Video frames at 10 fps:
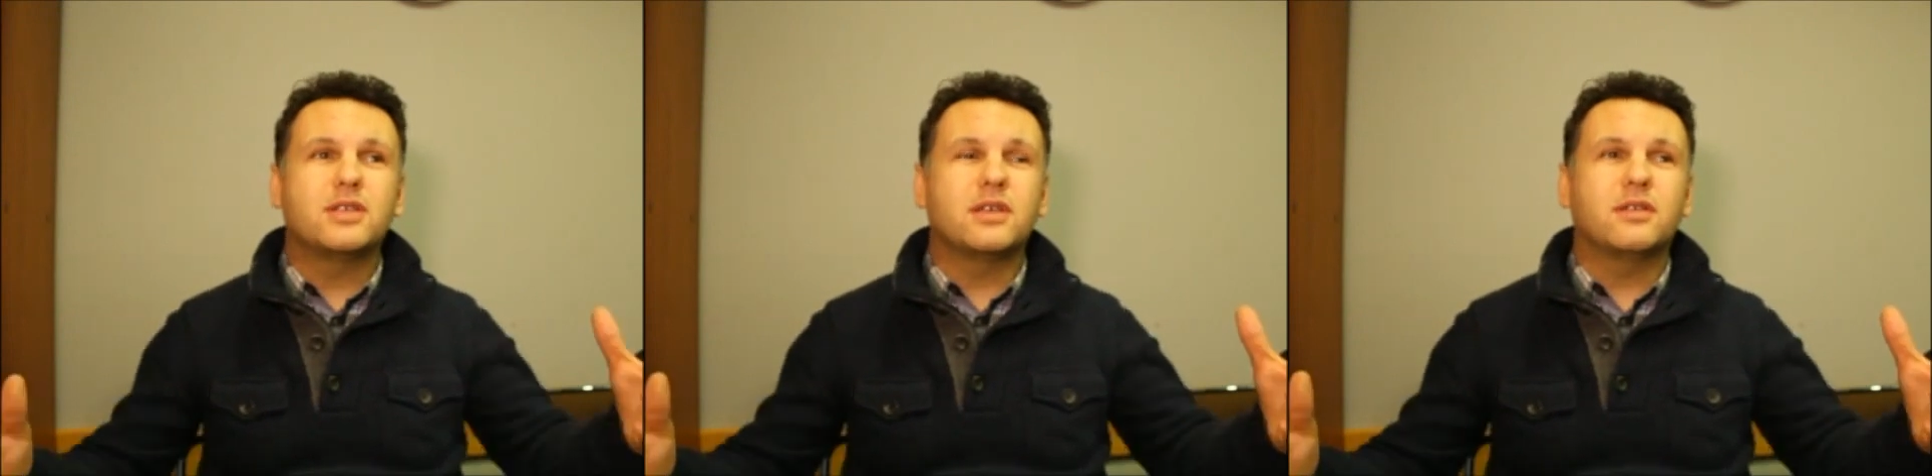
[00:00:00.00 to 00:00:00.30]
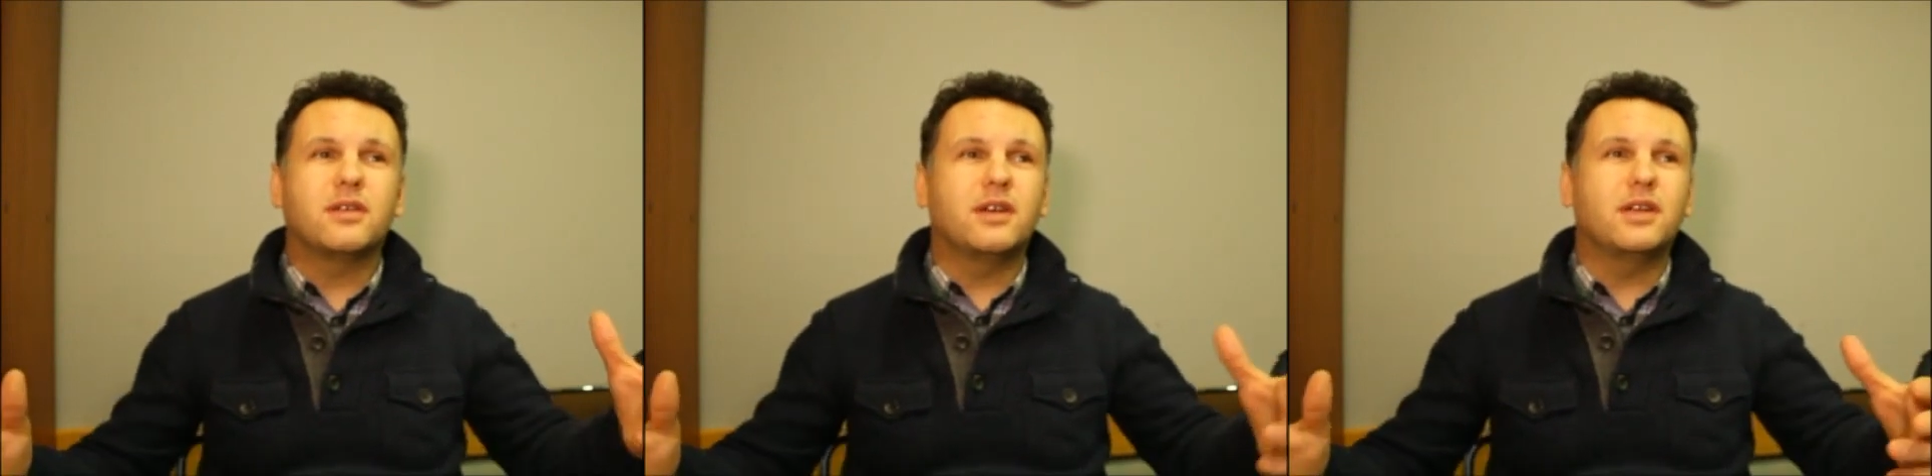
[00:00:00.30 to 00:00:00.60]

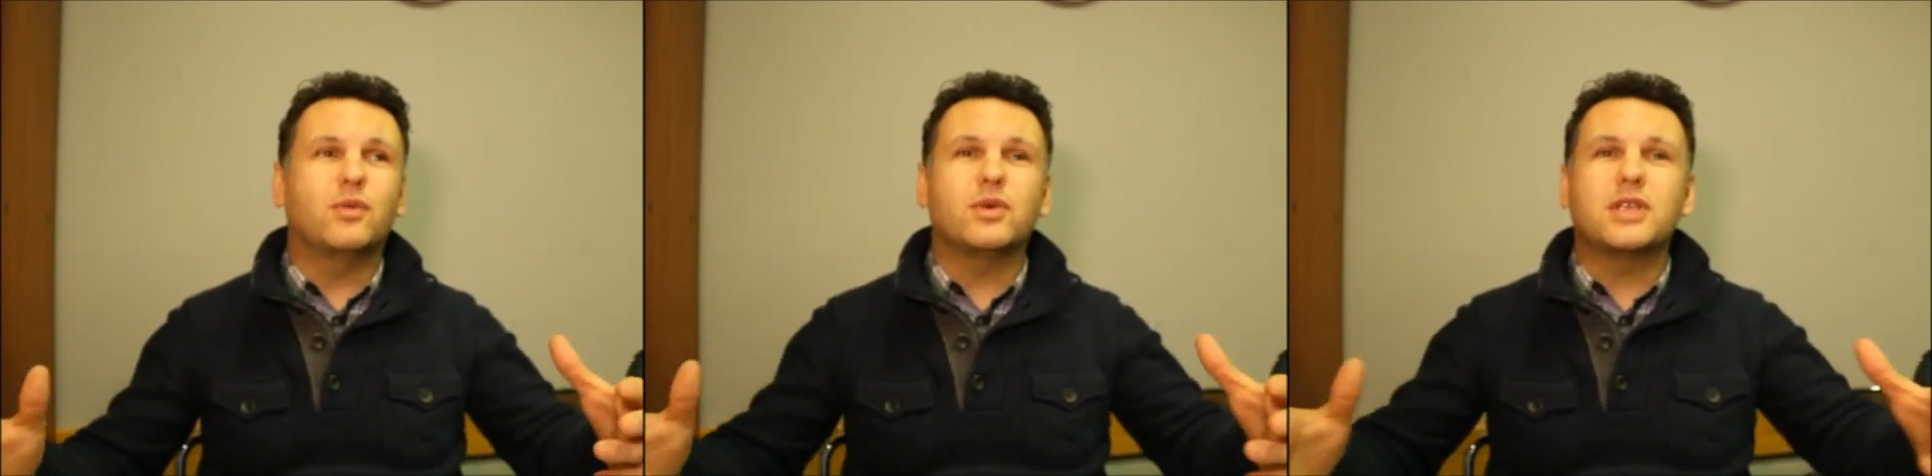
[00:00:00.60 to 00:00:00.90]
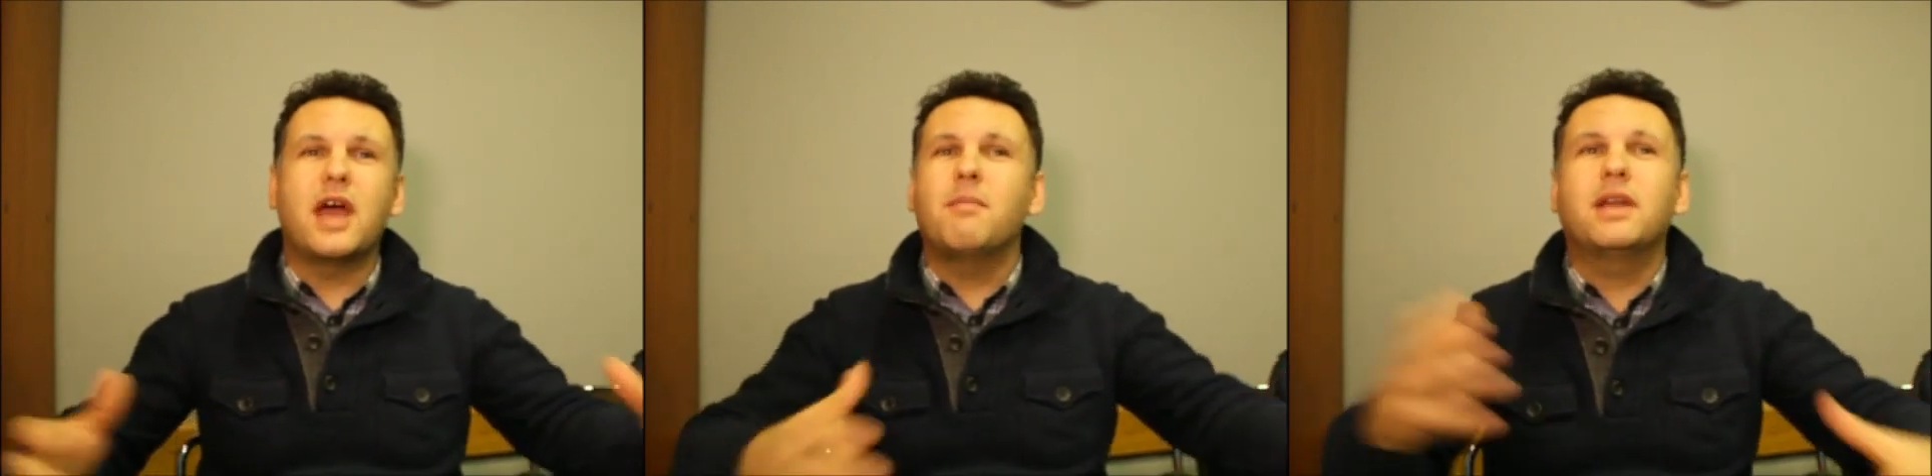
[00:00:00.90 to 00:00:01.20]
So it
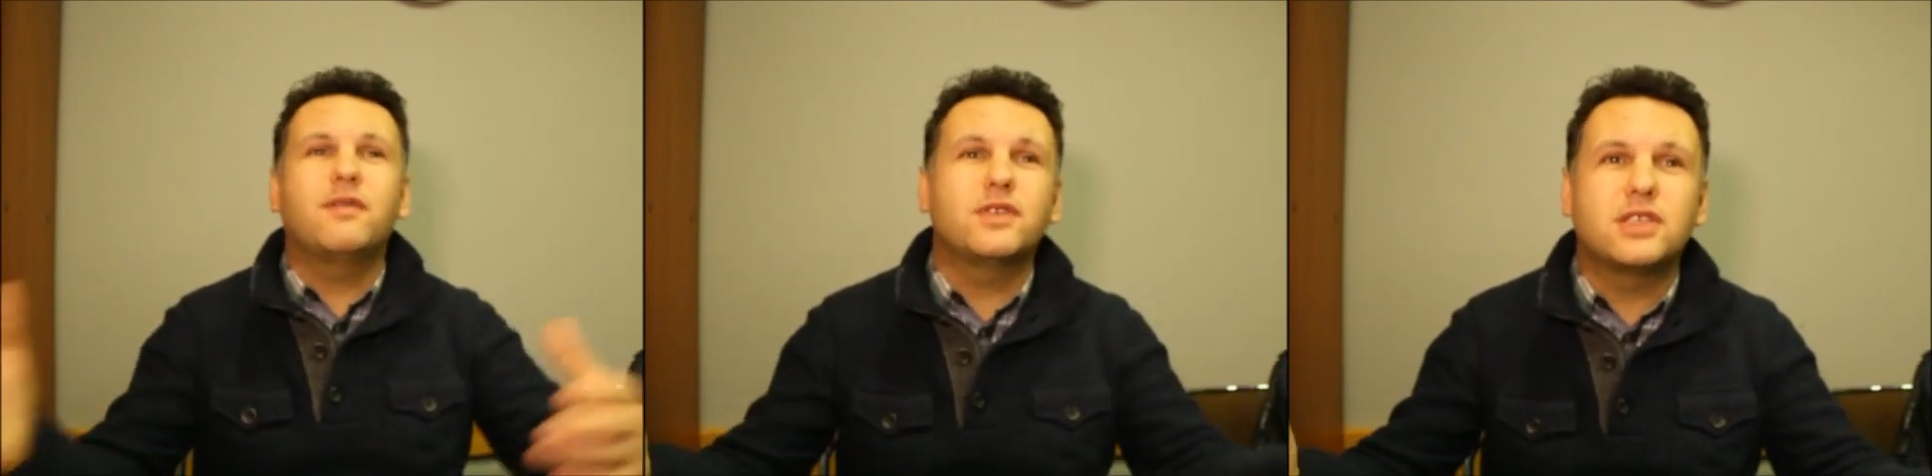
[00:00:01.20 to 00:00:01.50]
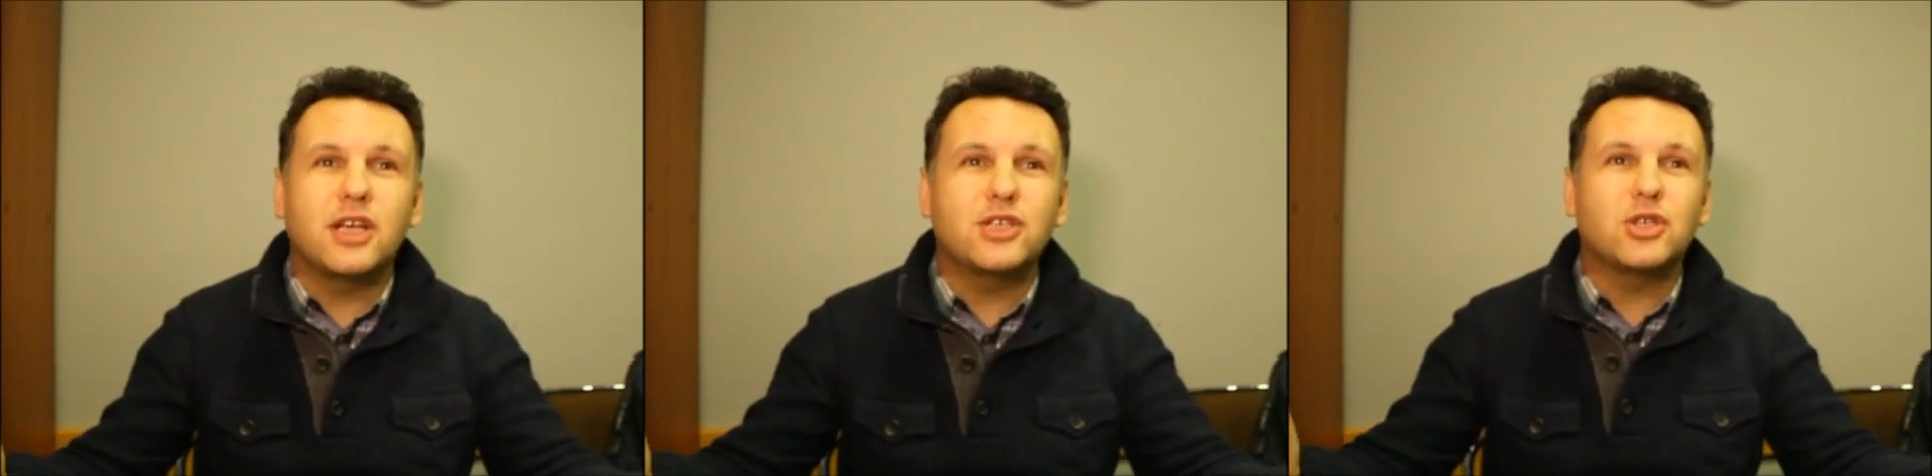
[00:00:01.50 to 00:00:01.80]
was a
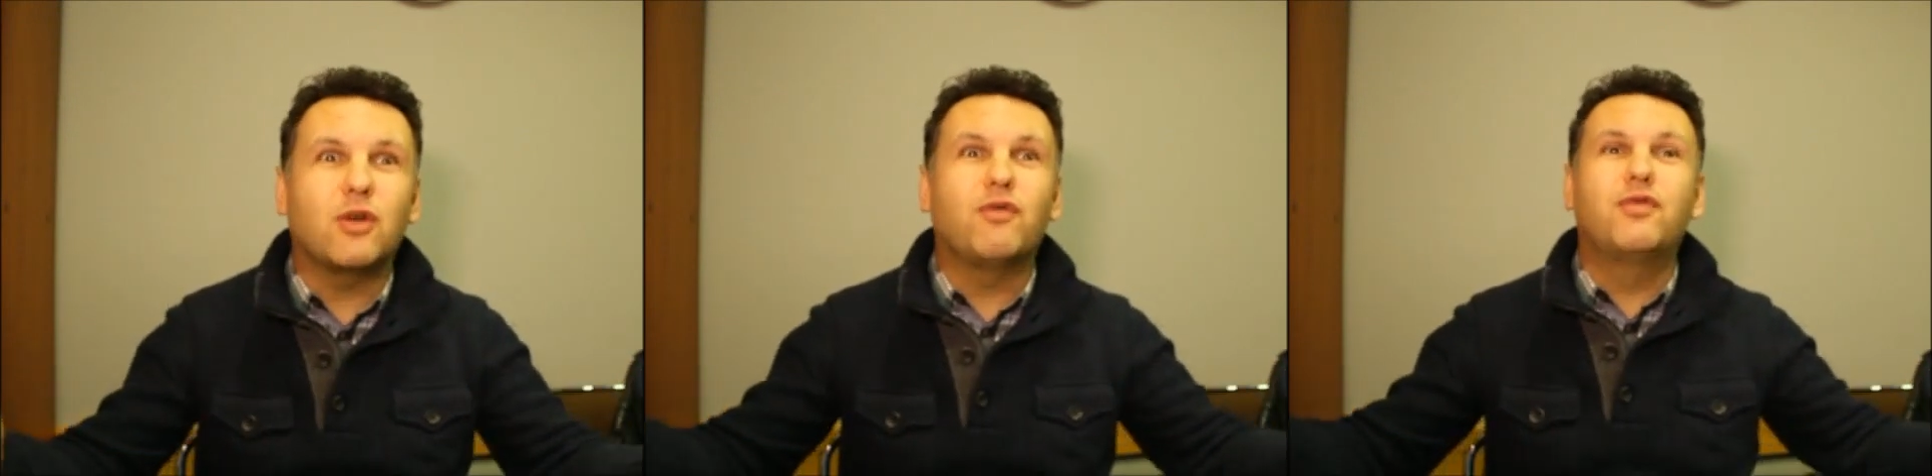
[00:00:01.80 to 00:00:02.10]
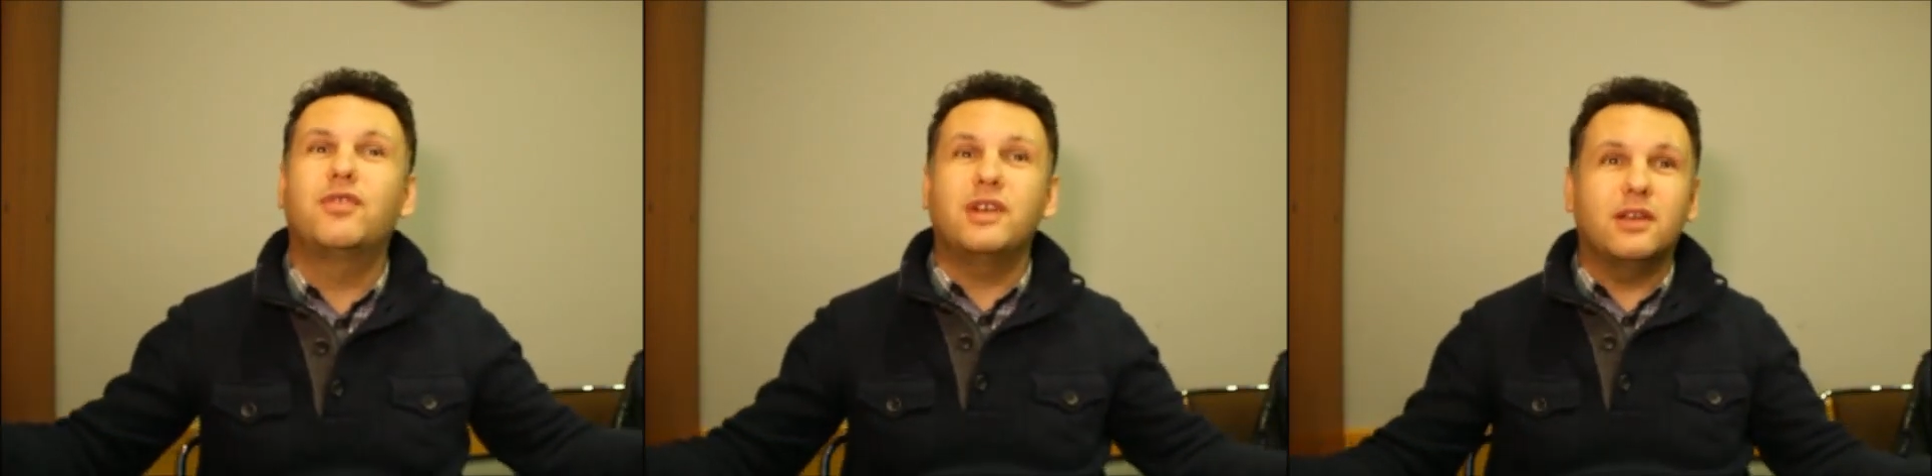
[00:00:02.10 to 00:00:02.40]
manifestation of
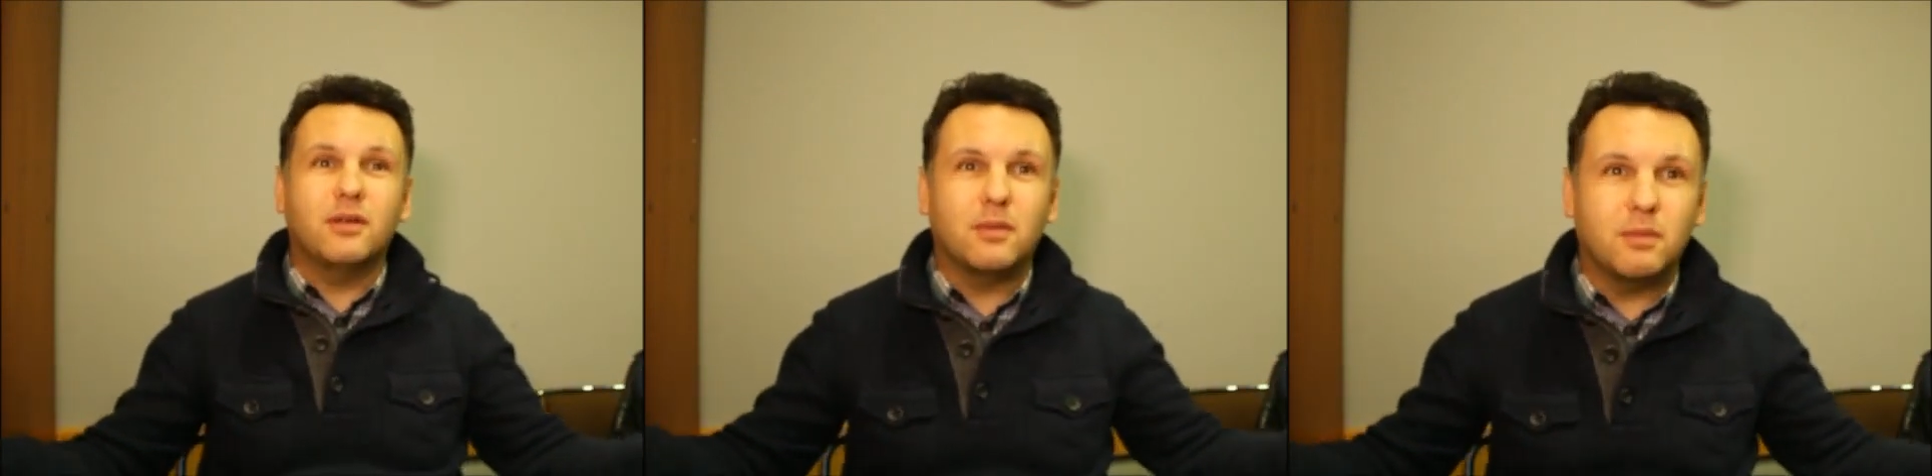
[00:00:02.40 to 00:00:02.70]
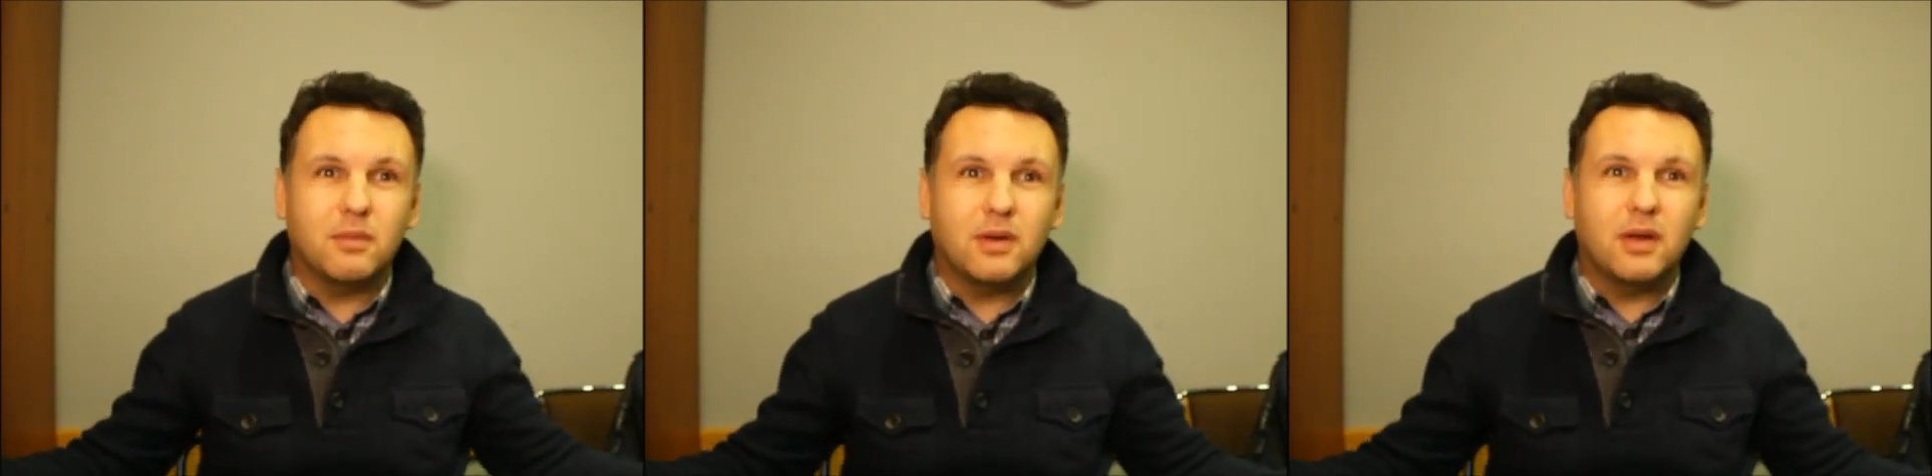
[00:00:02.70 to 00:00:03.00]

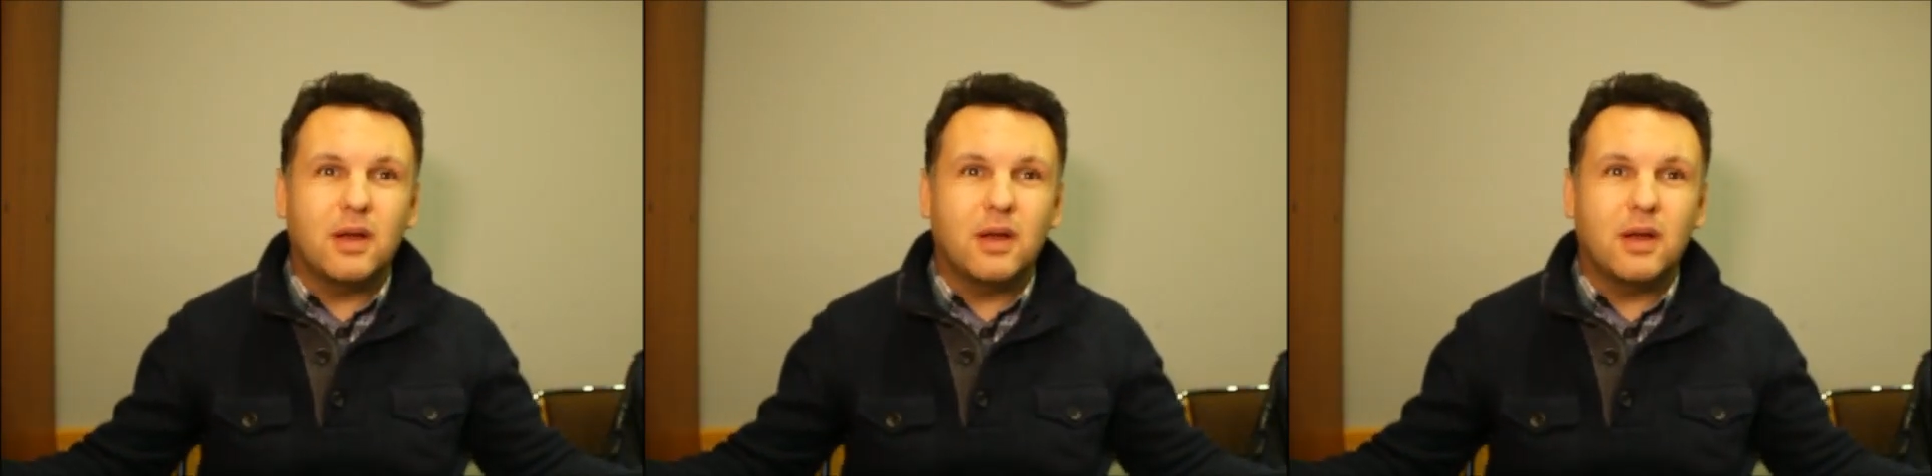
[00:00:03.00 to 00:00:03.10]
freedom,